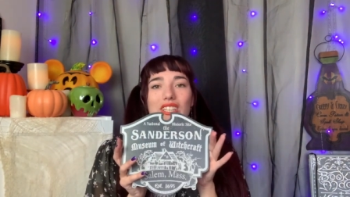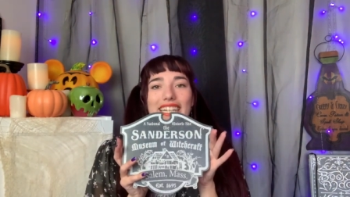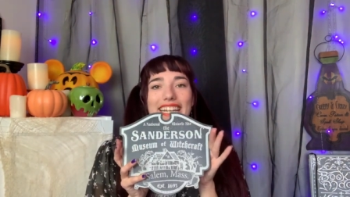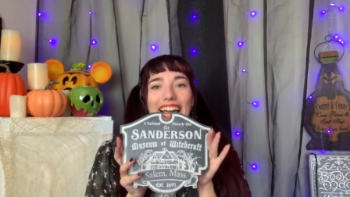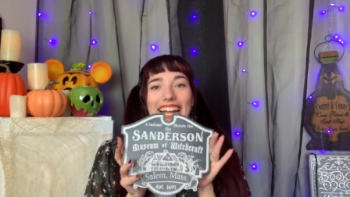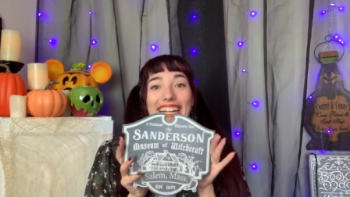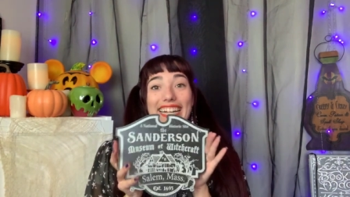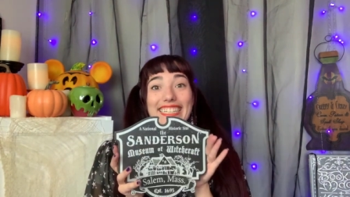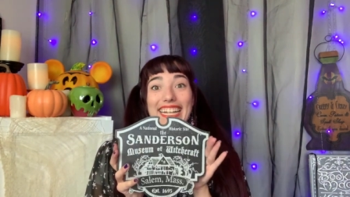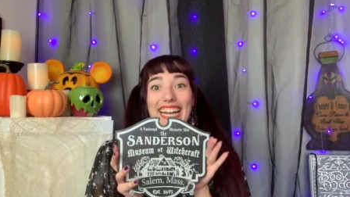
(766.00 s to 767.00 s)
only nine
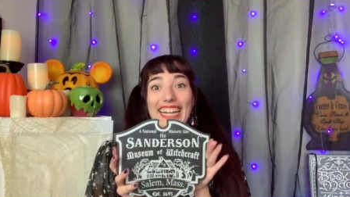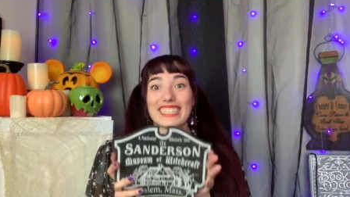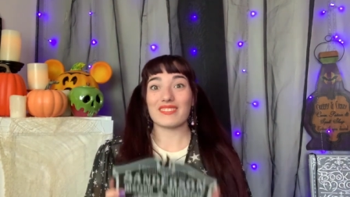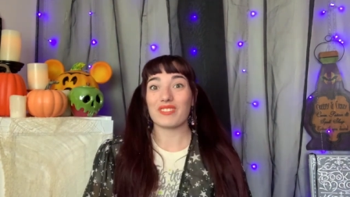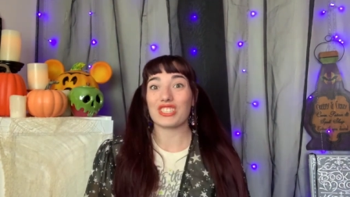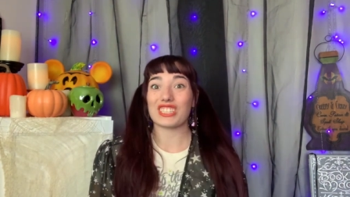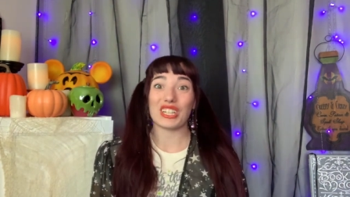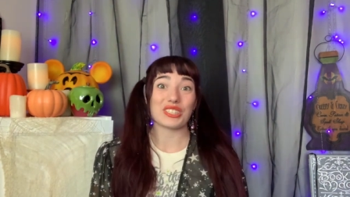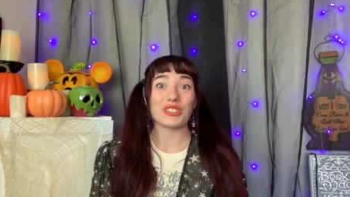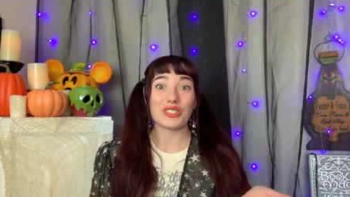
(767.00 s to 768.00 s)
ninety-nine, which is
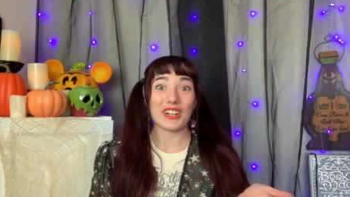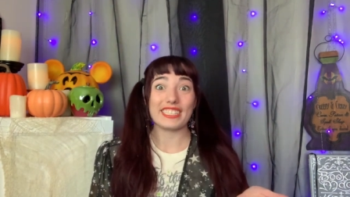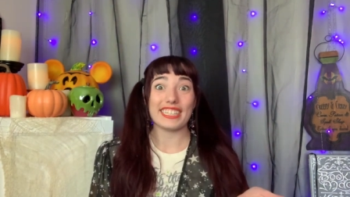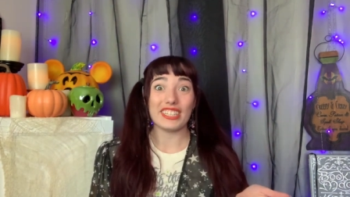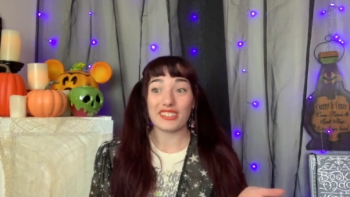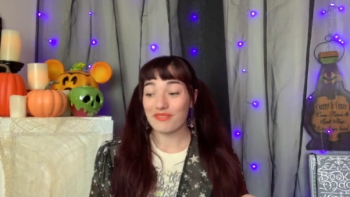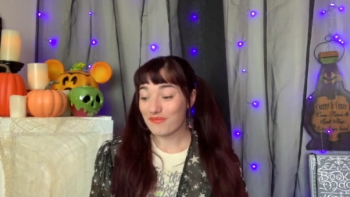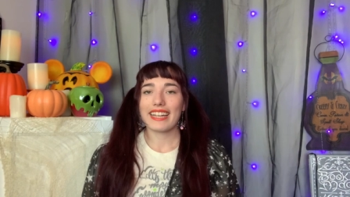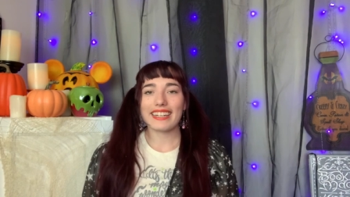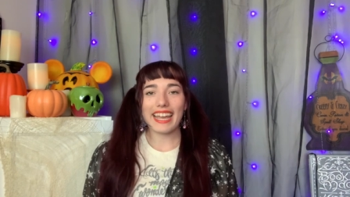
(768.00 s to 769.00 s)
also a great deal.
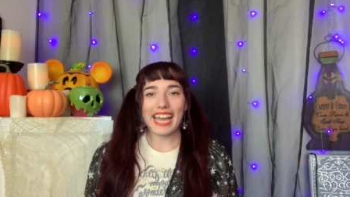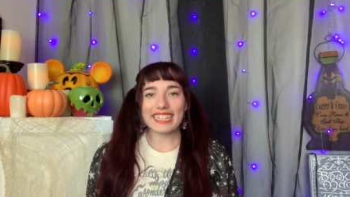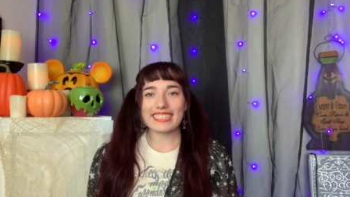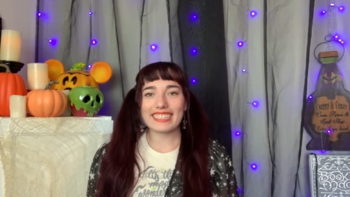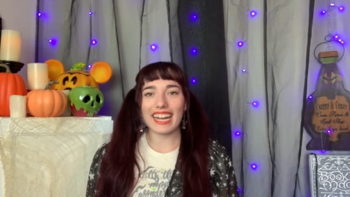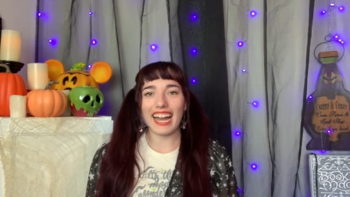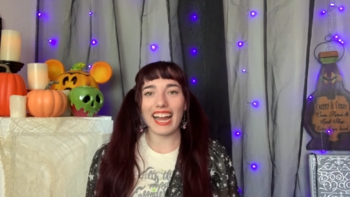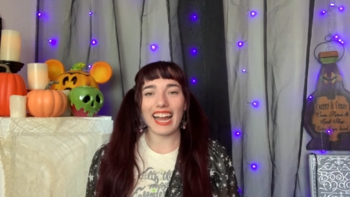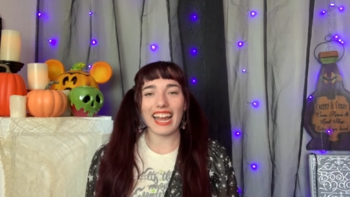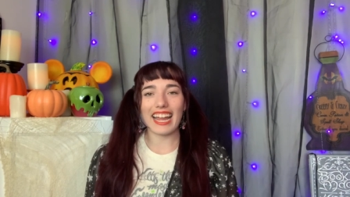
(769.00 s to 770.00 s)
Next,
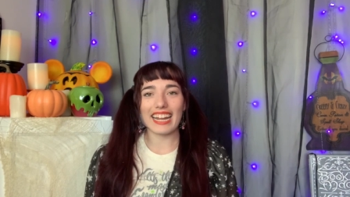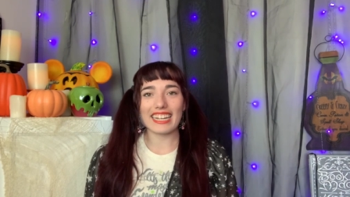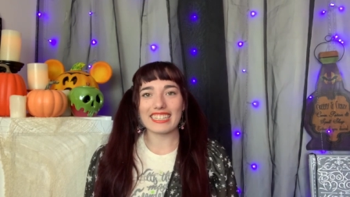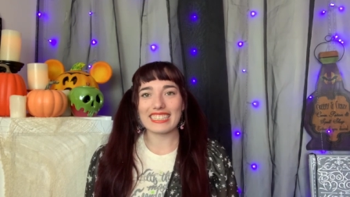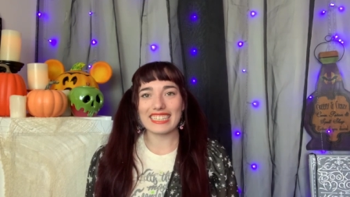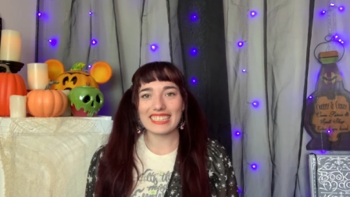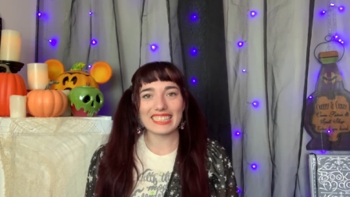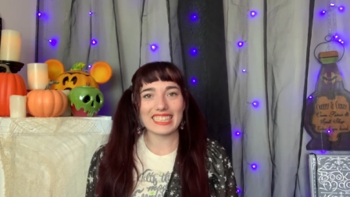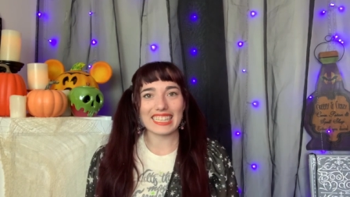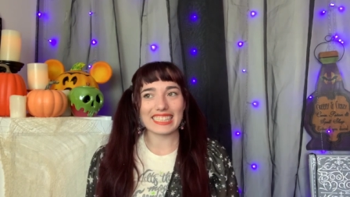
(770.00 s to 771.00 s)
I also
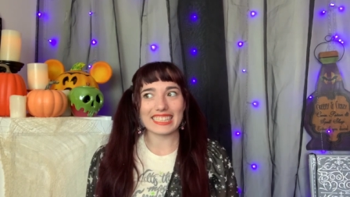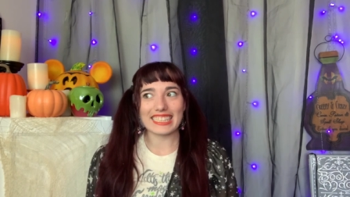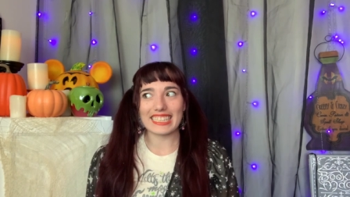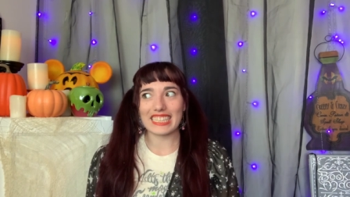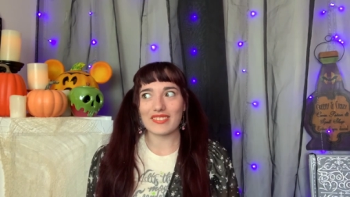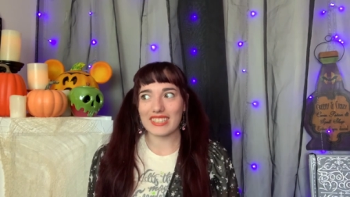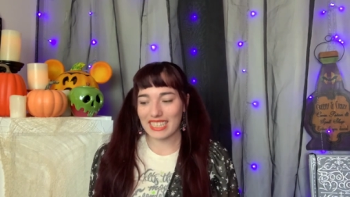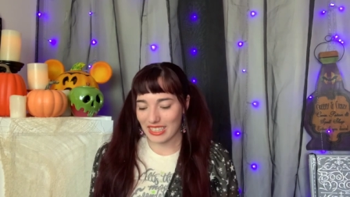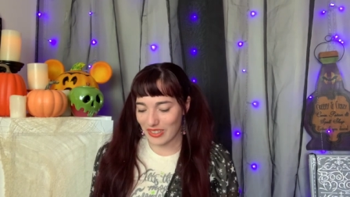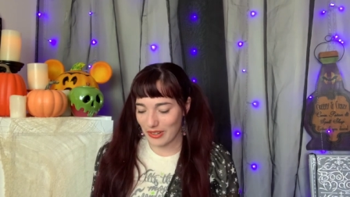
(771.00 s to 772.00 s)
saw this in another
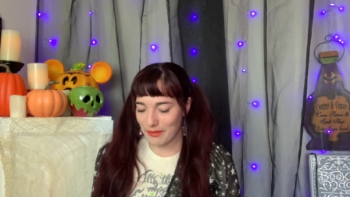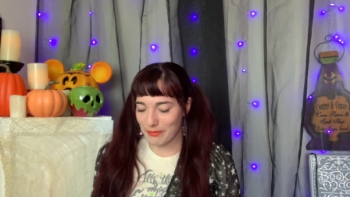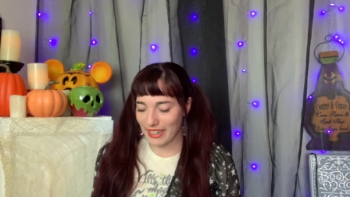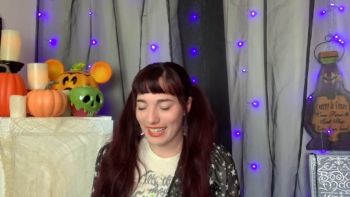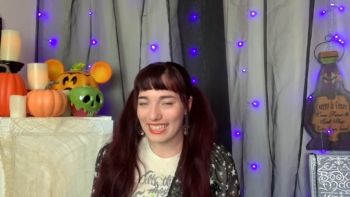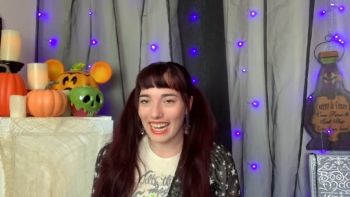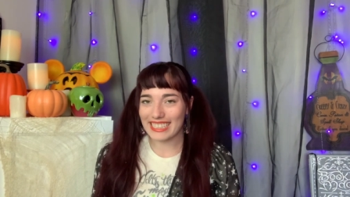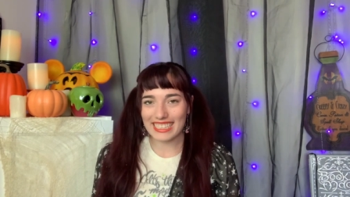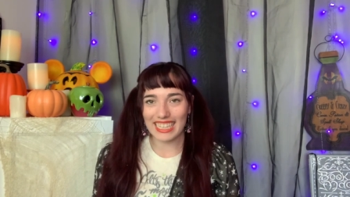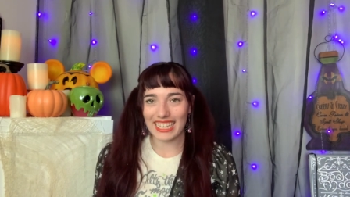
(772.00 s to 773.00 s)
video, but I
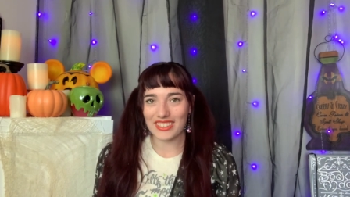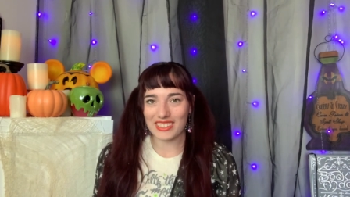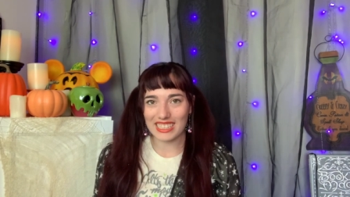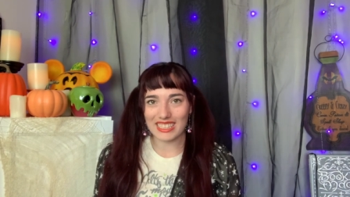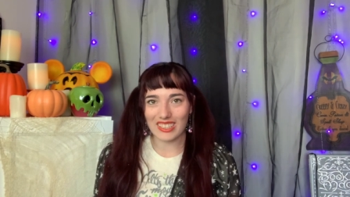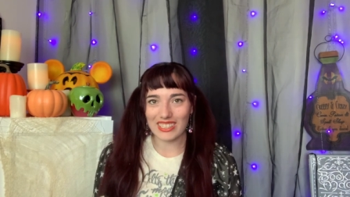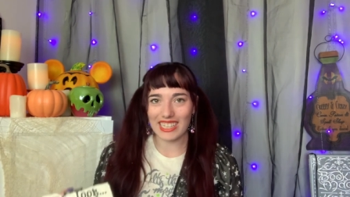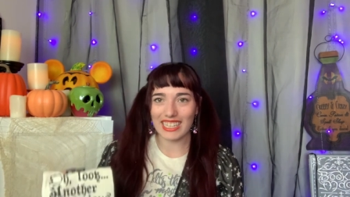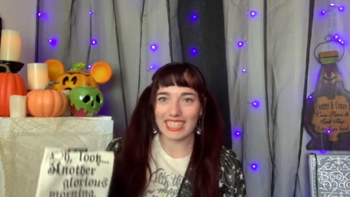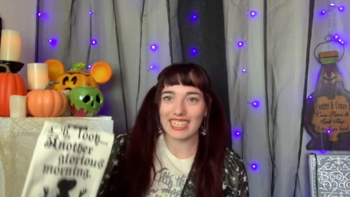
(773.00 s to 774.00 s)
just thought this was so
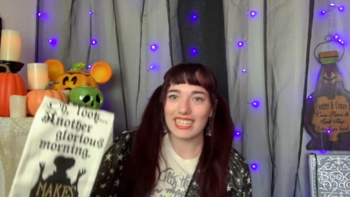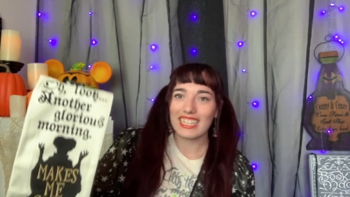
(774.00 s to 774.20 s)
good.